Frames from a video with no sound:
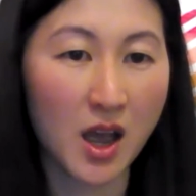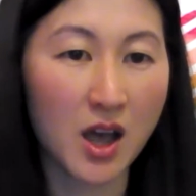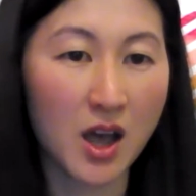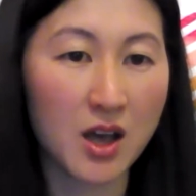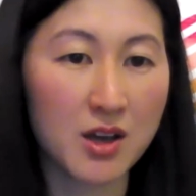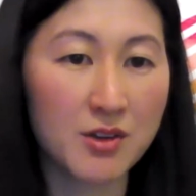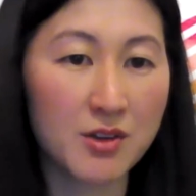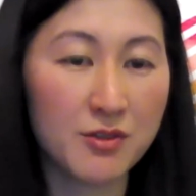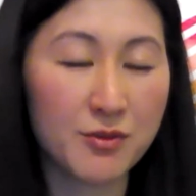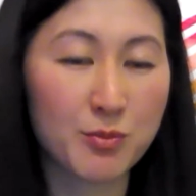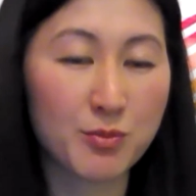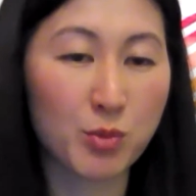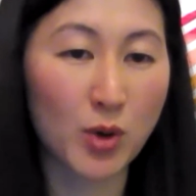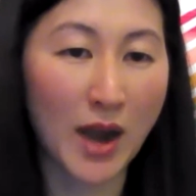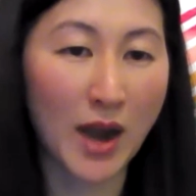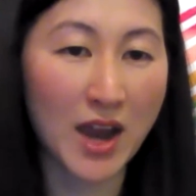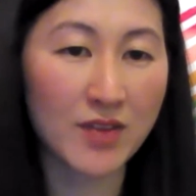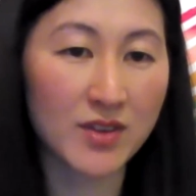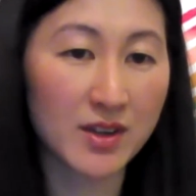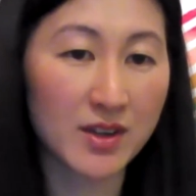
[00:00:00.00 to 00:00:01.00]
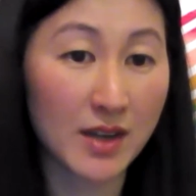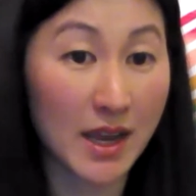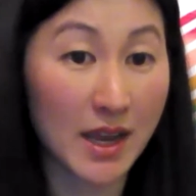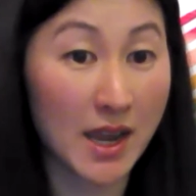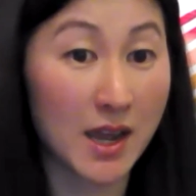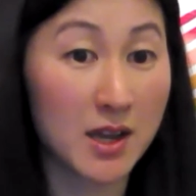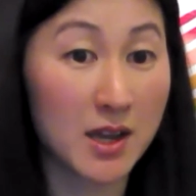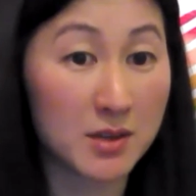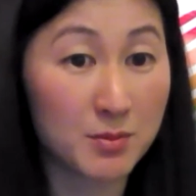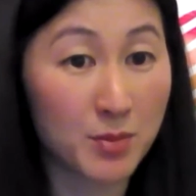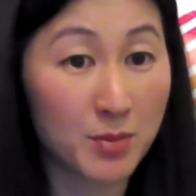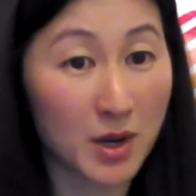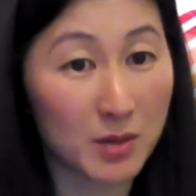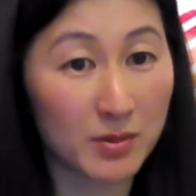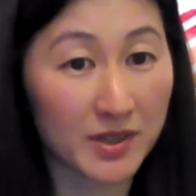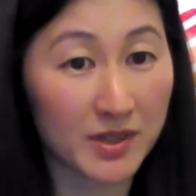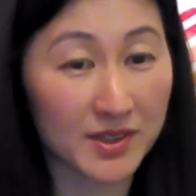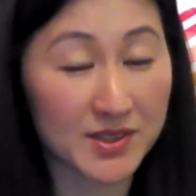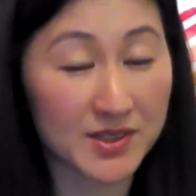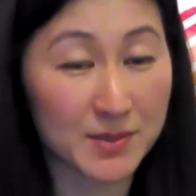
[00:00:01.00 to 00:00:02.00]
of private and
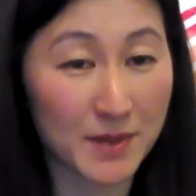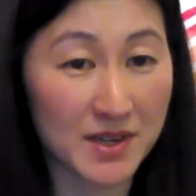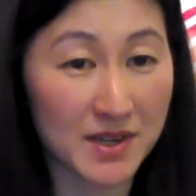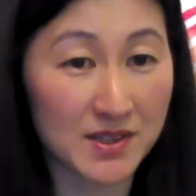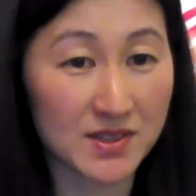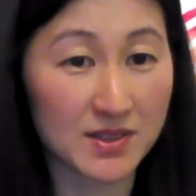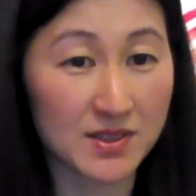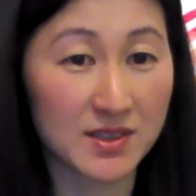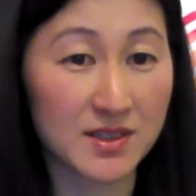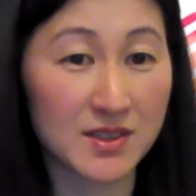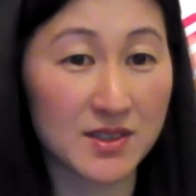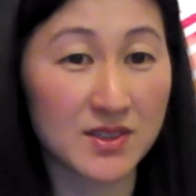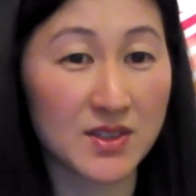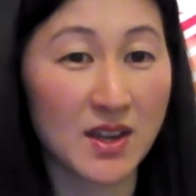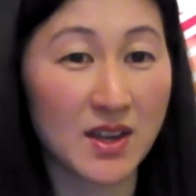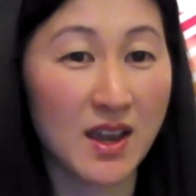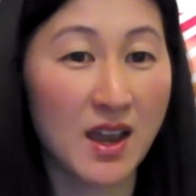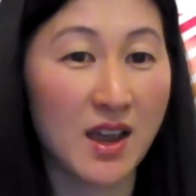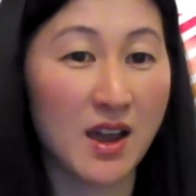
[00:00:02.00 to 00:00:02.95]
public spaces.